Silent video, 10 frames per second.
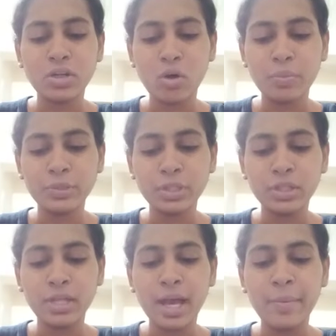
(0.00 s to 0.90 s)
the
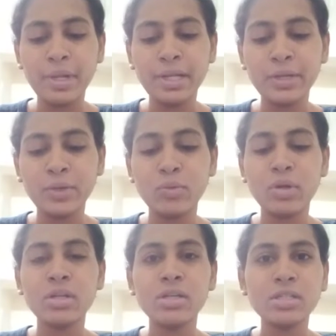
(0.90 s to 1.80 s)
option, the ability to
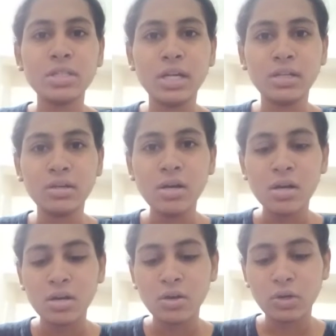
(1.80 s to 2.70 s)
understand the
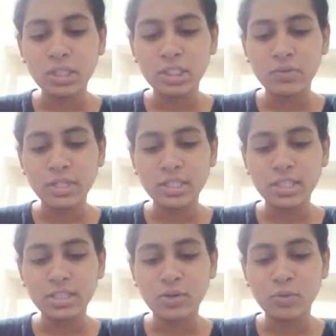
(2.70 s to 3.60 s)

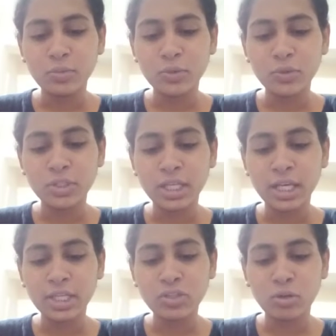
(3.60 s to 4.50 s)
consequences of choosing
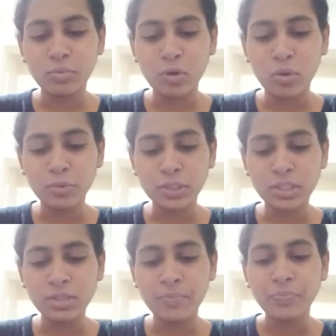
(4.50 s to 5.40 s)
each of the
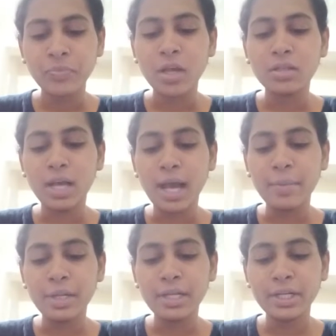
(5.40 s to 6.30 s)
options, the
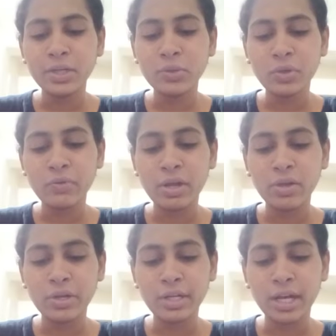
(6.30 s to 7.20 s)
ability to
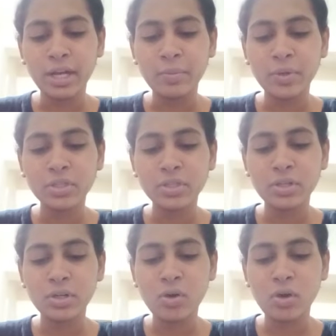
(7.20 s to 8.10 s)
evaluate and
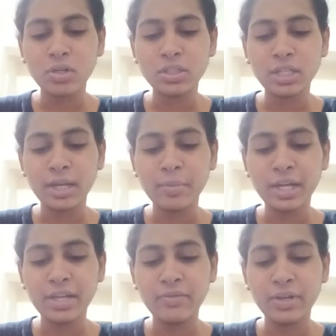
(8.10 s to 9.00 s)
personal cost and
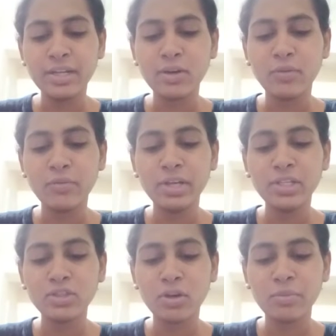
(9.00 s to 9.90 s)
benefit of
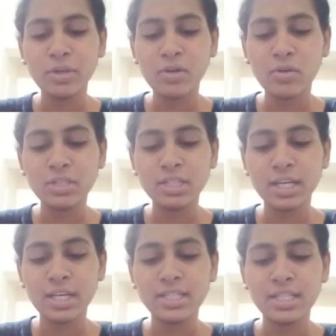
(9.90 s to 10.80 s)
each of the
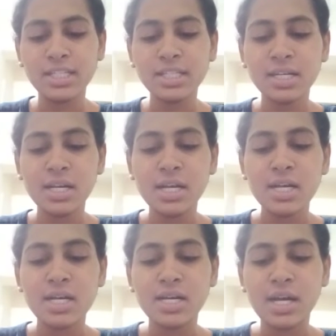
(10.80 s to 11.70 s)
consequences
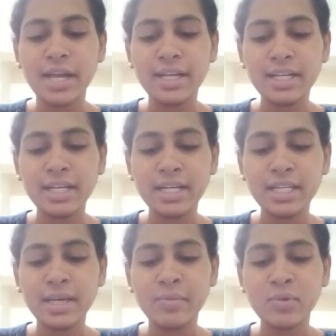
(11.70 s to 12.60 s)
and relate
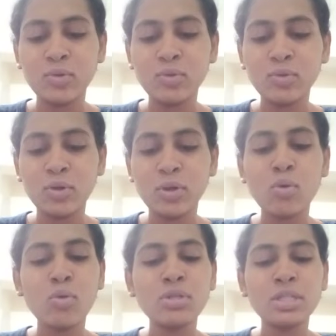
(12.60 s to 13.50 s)
them to your
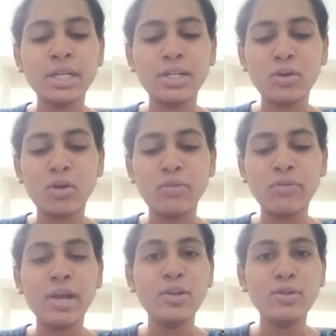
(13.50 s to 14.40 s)
own set of
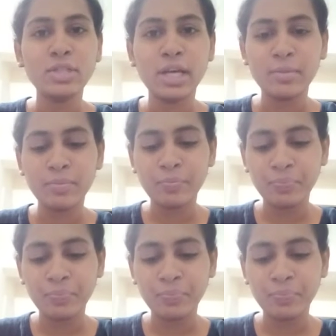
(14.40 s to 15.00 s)
values and